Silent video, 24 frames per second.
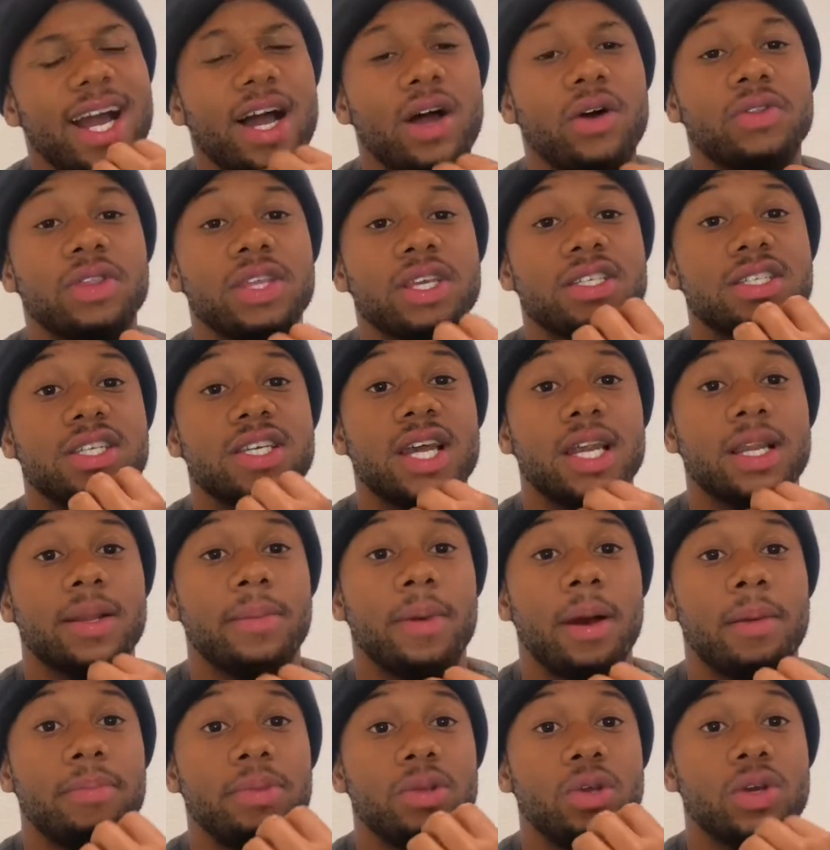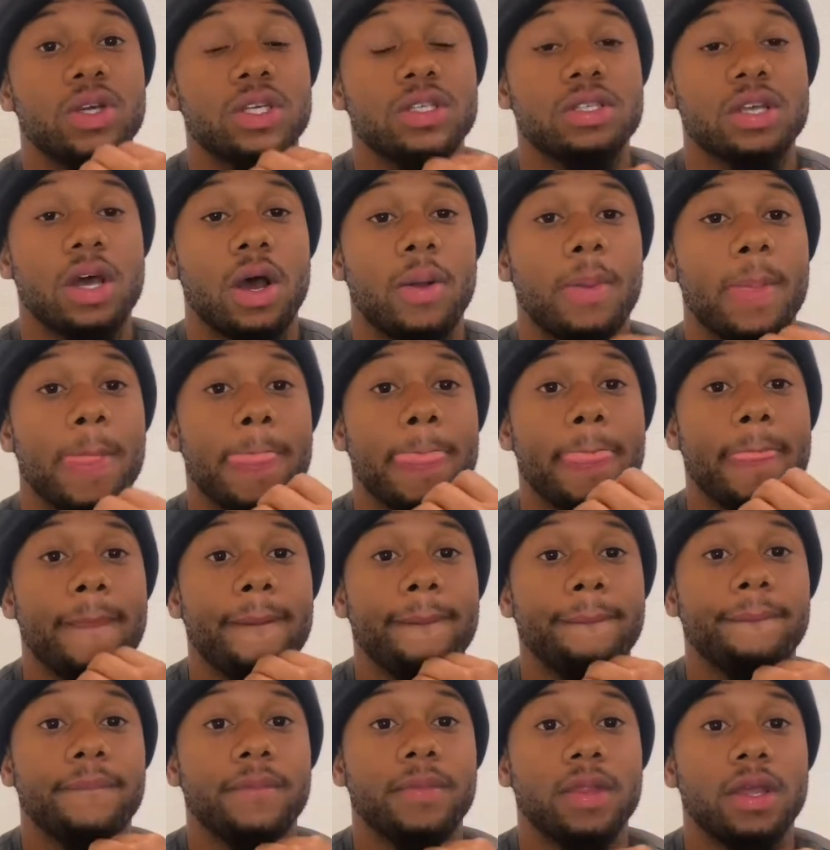I don't think she got in my Buick, so
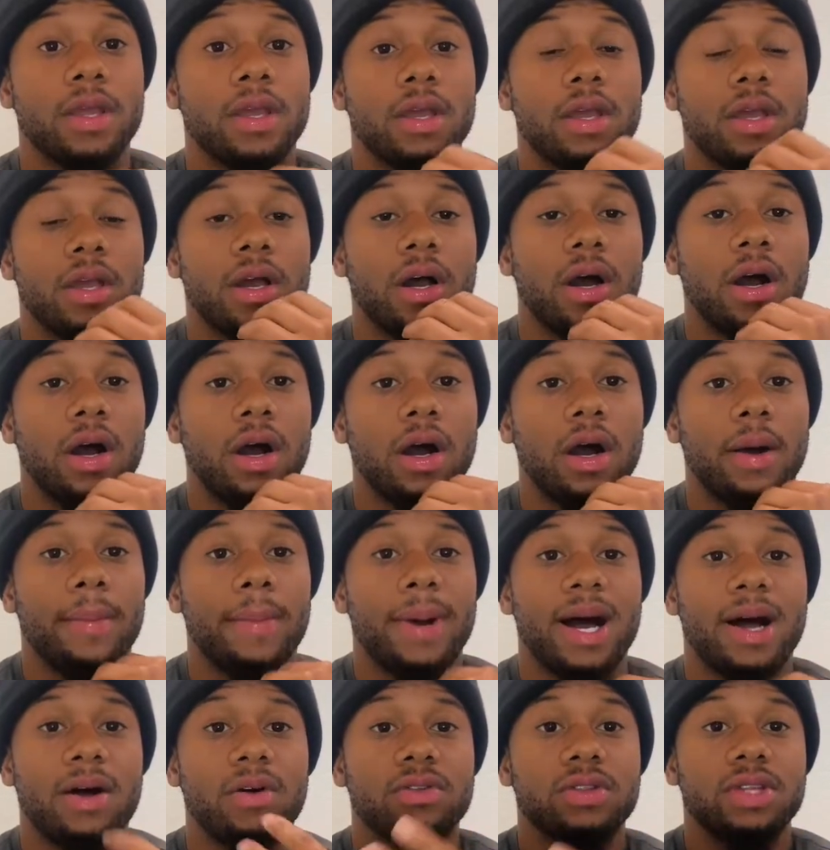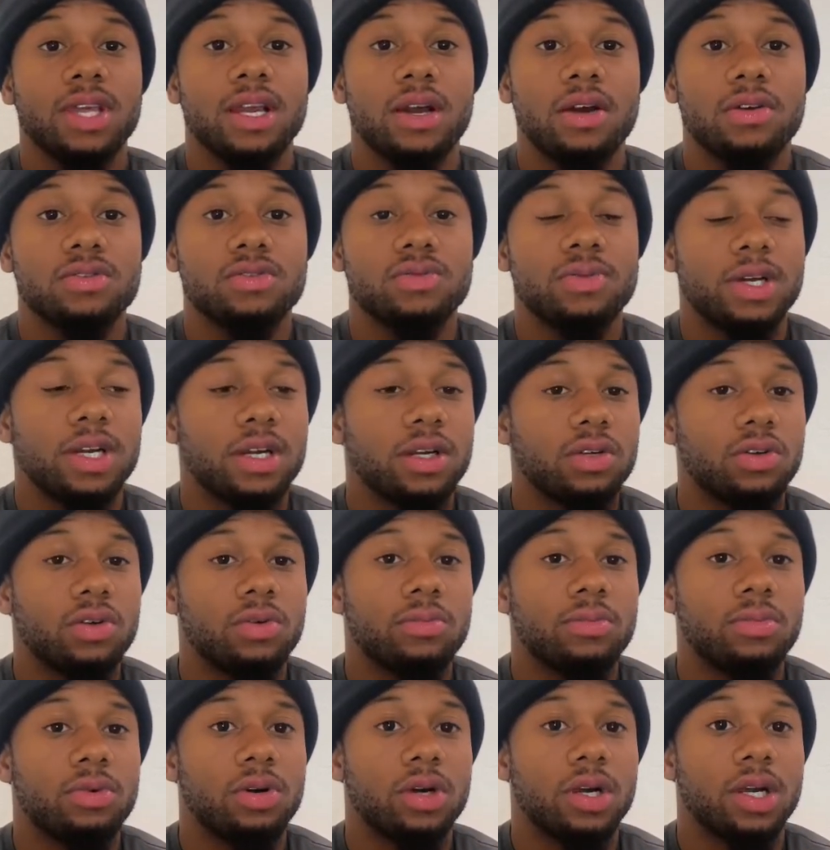I don't think I was with her no
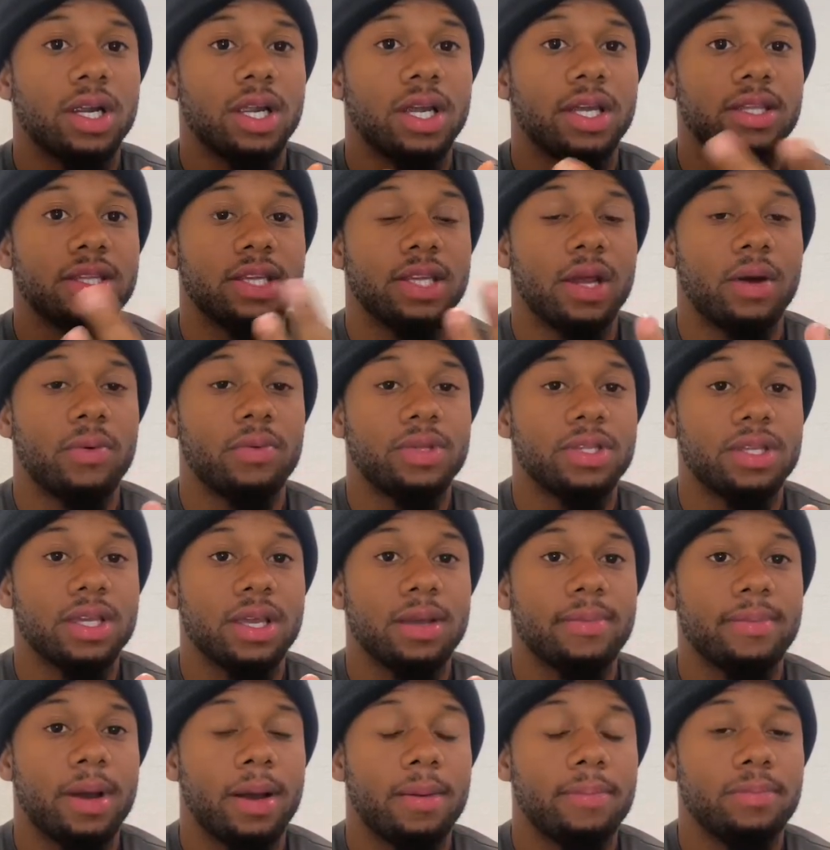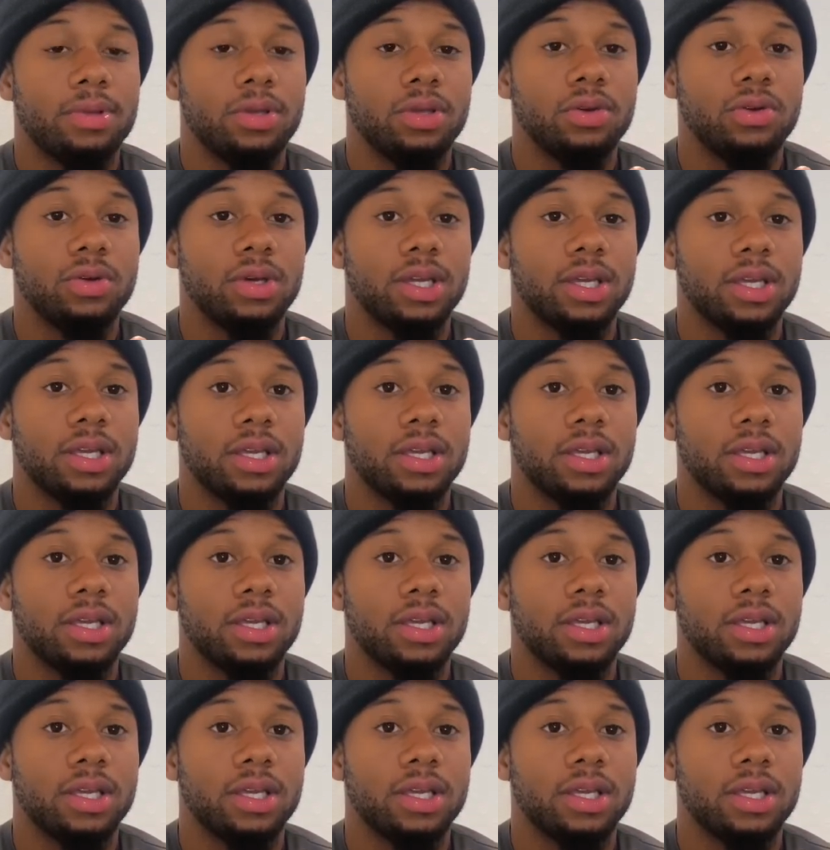more. And then I went to get my Buick,